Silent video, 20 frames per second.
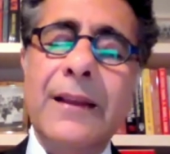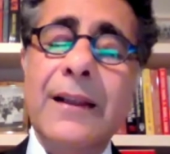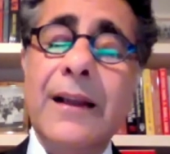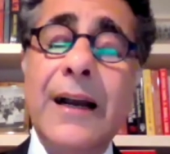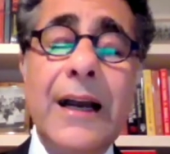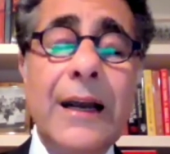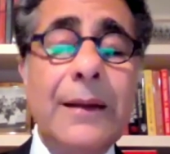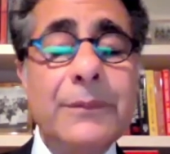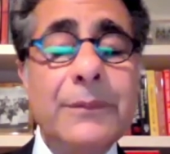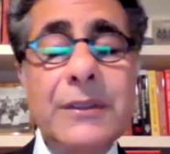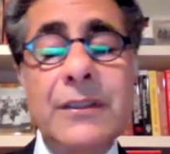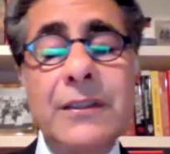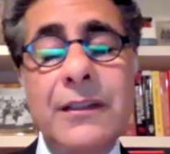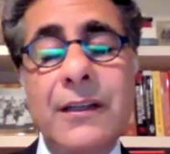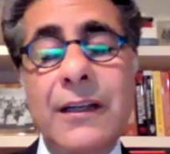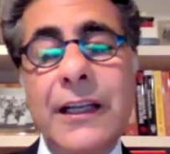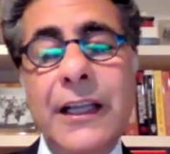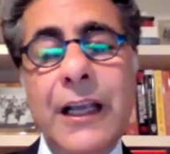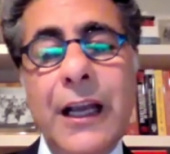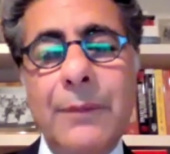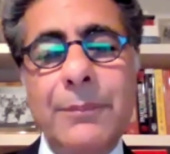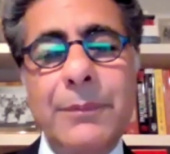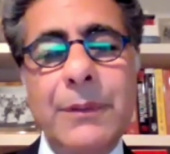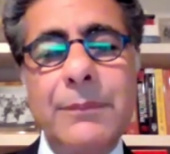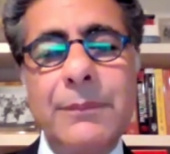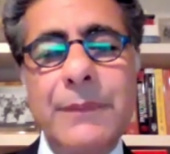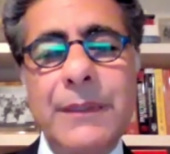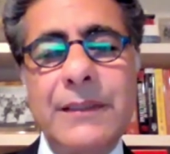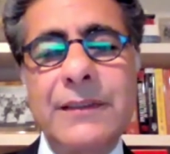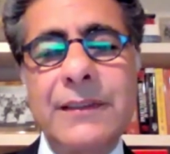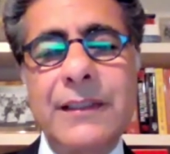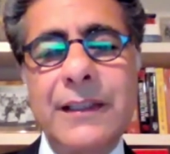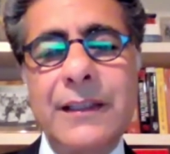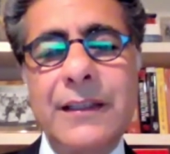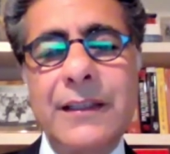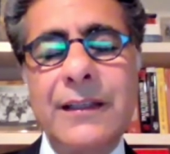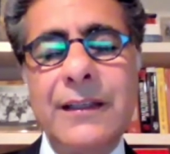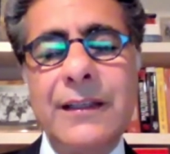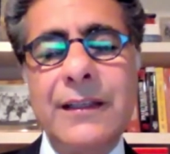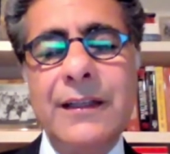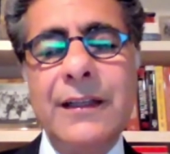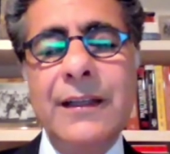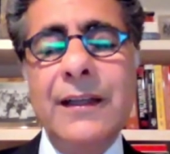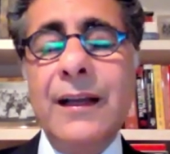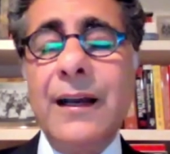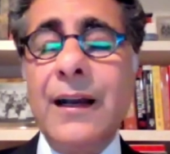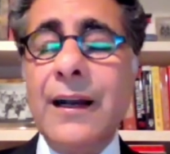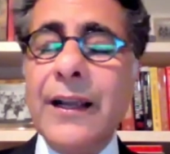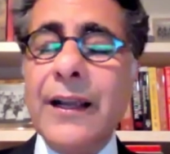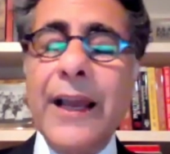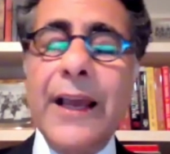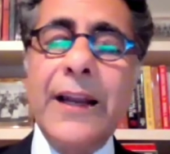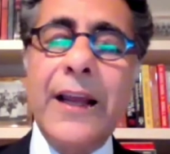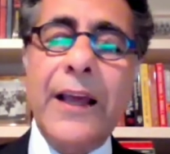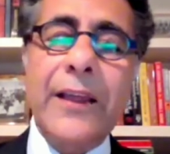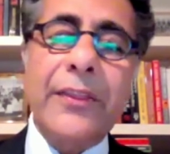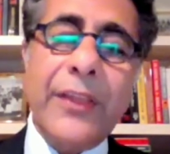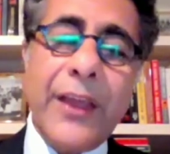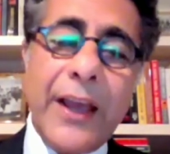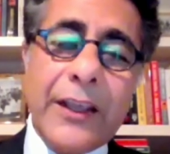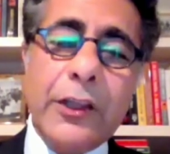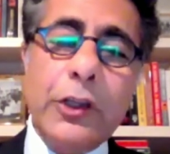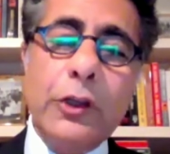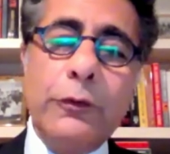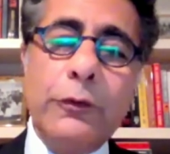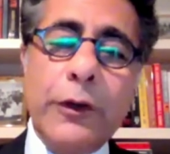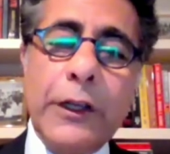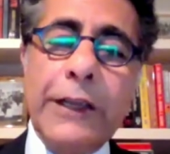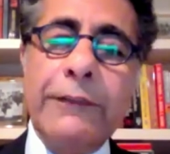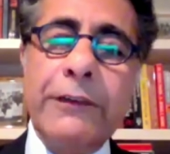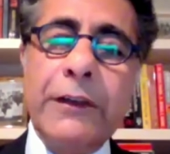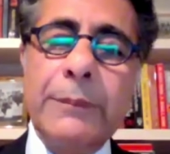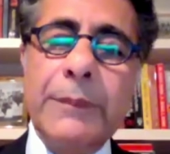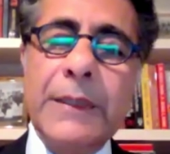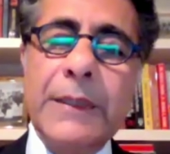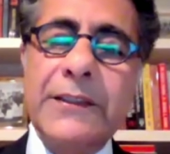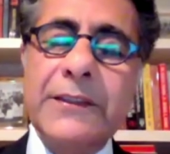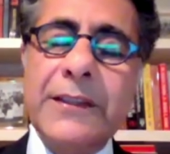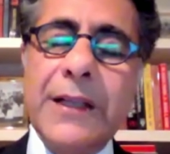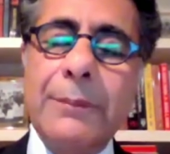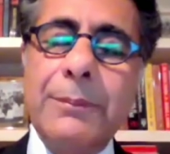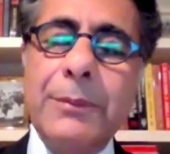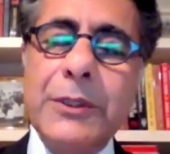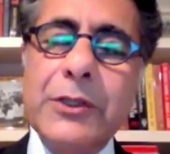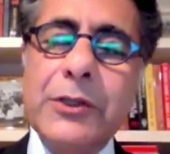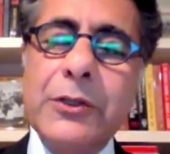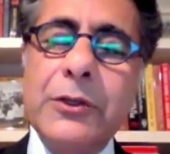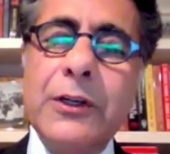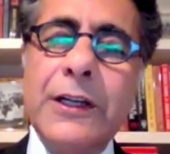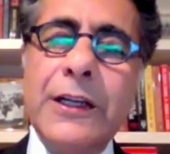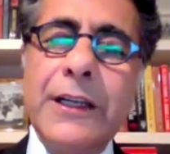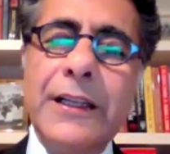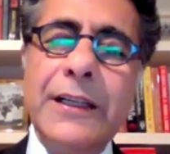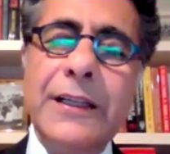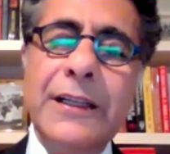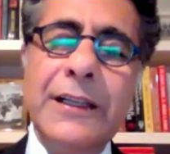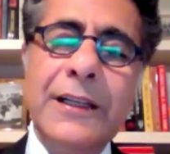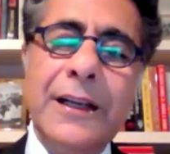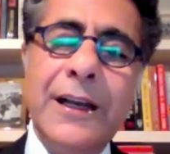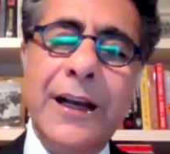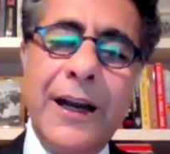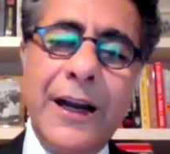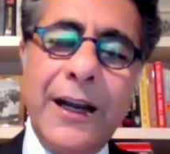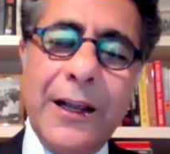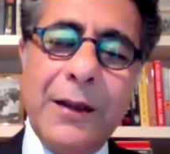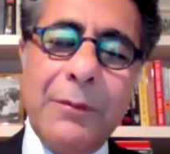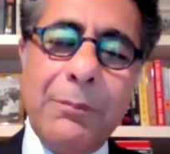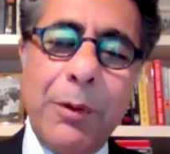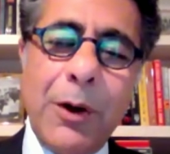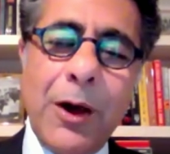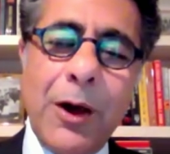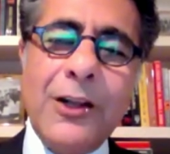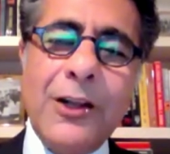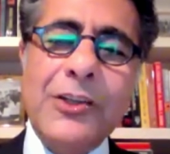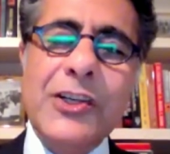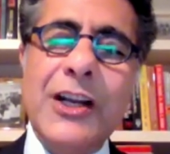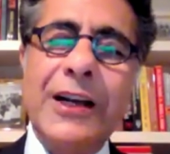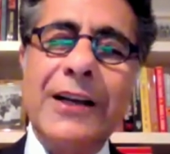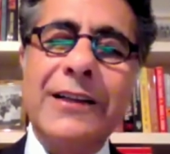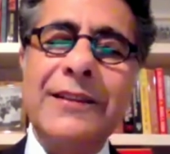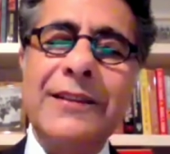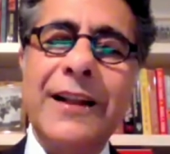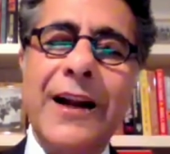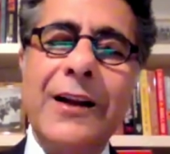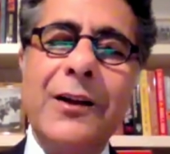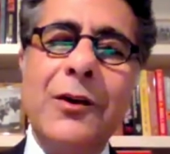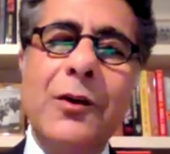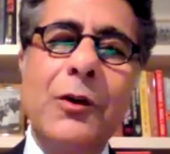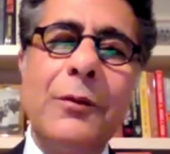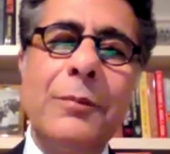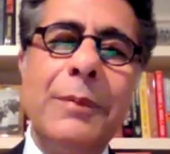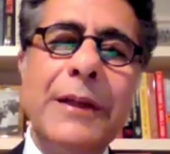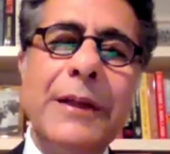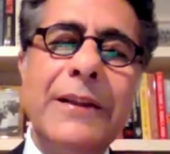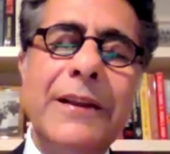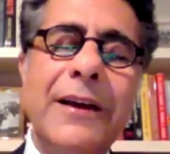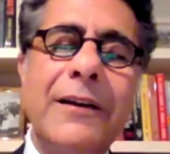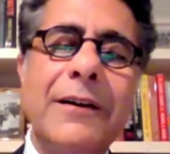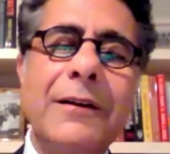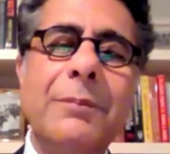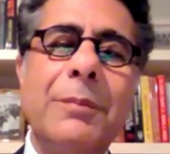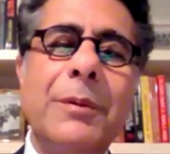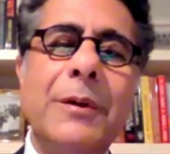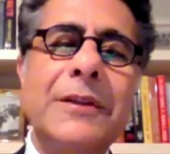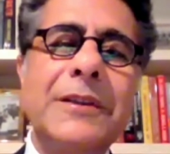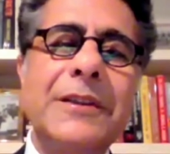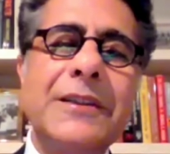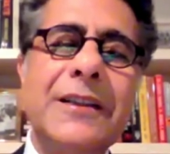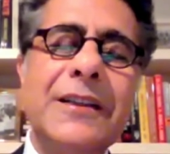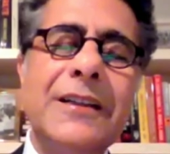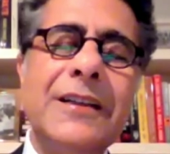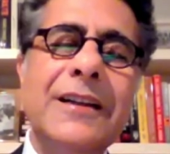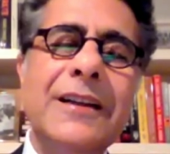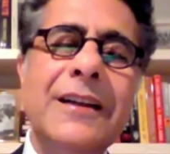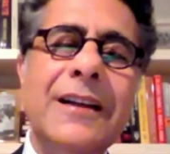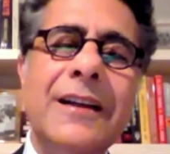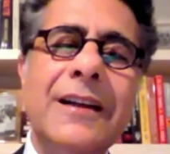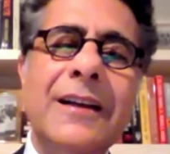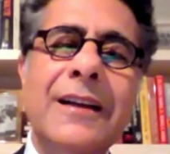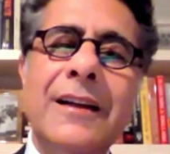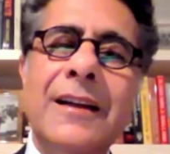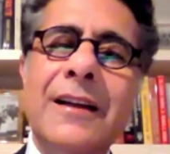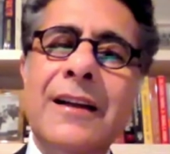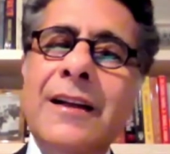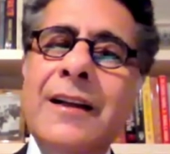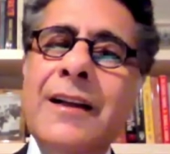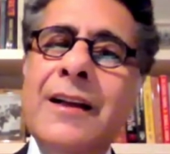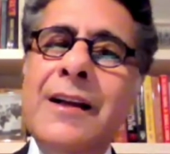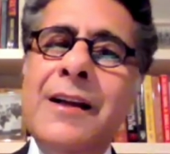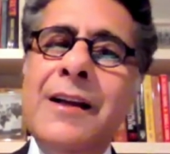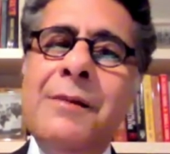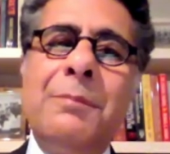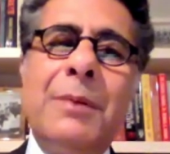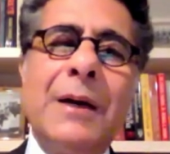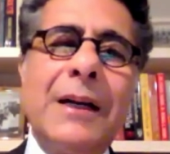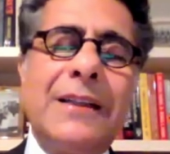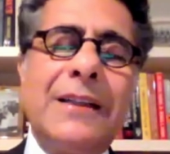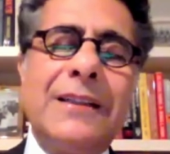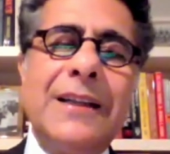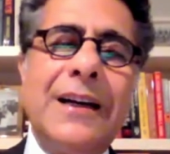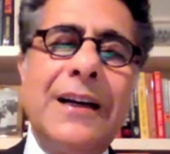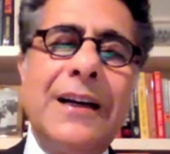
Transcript: I'm certainly optimistic. Again, I thank you for giving me this opportunity. I apologize that I couldn't be there in person, but